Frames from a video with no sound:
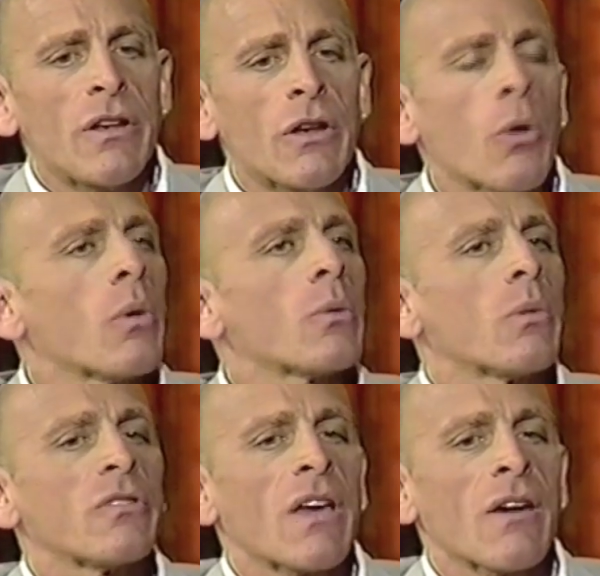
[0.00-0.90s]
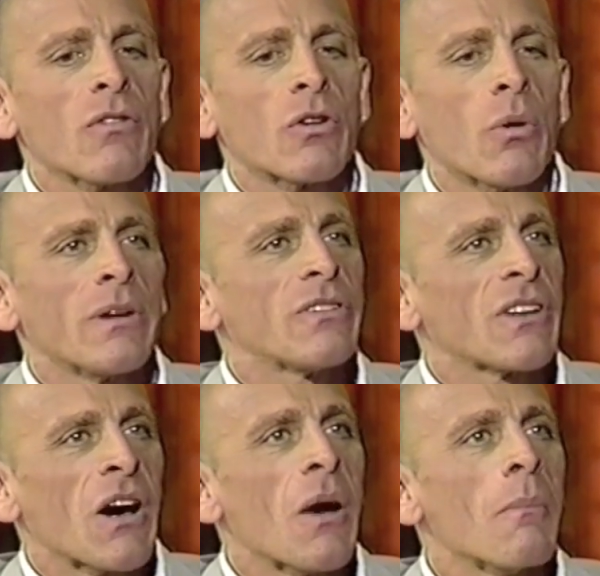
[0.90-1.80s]
that no one was ever going to
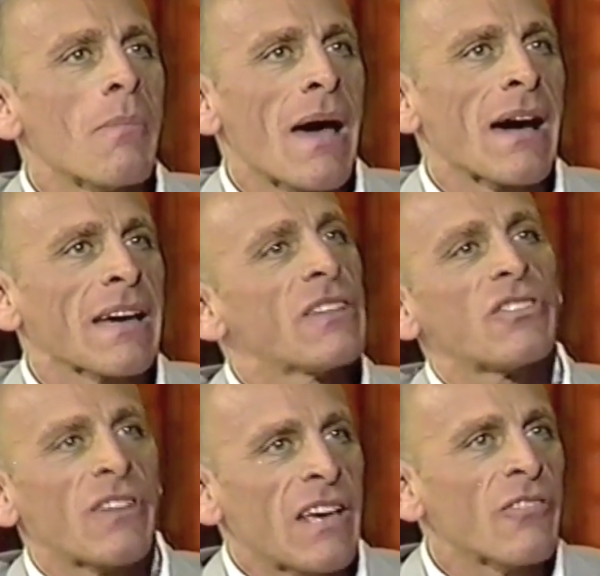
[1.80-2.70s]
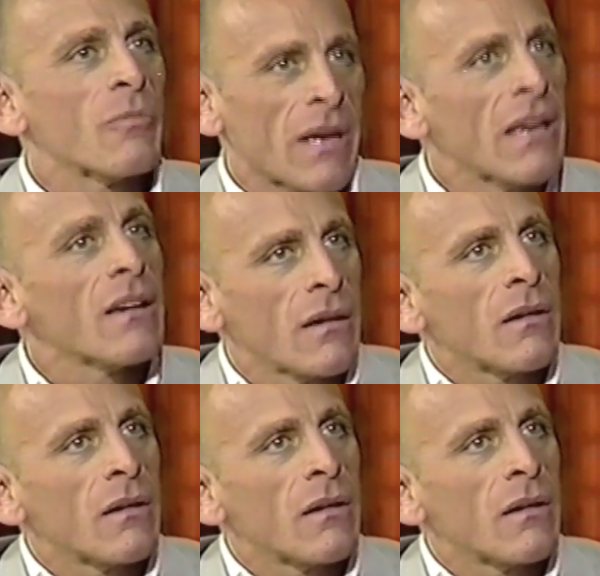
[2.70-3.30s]
come back and save me.